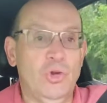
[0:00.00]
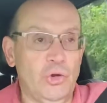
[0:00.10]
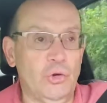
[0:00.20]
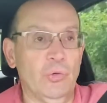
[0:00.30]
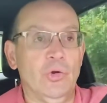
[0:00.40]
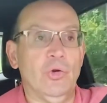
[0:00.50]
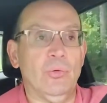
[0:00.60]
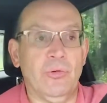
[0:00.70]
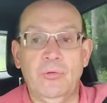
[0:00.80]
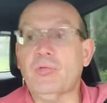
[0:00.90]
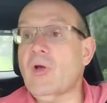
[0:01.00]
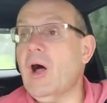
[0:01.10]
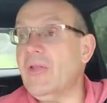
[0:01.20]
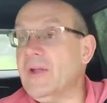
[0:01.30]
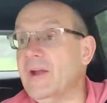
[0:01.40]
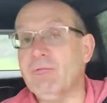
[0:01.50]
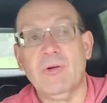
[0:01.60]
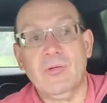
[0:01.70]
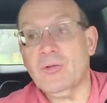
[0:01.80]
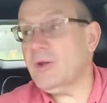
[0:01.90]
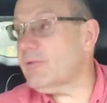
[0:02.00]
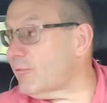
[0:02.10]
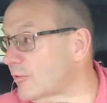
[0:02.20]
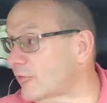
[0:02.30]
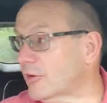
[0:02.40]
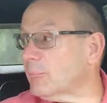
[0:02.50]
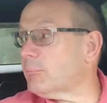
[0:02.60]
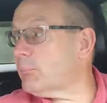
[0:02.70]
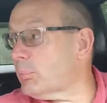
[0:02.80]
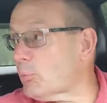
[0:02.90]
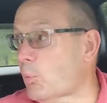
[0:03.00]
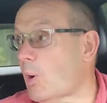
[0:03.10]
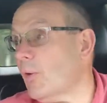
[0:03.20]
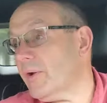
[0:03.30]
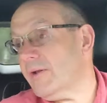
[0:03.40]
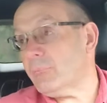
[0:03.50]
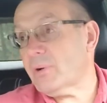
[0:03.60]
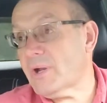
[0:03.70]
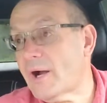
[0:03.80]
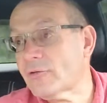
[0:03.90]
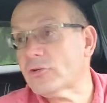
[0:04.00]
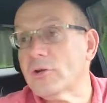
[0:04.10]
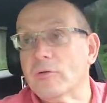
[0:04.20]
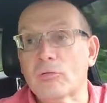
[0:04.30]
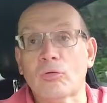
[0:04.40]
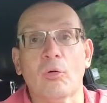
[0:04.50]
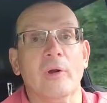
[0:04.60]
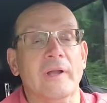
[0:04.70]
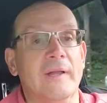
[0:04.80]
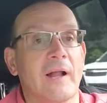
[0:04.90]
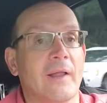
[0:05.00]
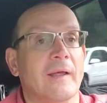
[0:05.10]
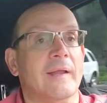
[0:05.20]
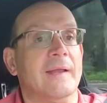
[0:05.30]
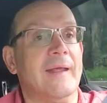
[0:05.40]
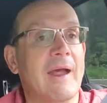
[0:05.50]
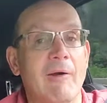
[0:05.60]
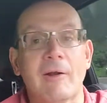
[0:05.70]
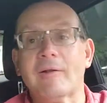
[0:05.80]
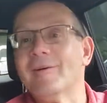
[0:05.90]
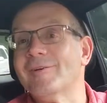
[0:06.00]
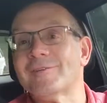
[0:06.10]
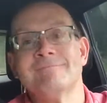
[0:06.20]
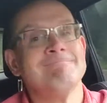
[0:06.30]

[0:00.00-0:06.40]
you knew that you saw the difference in quality of production and storytelling and characters,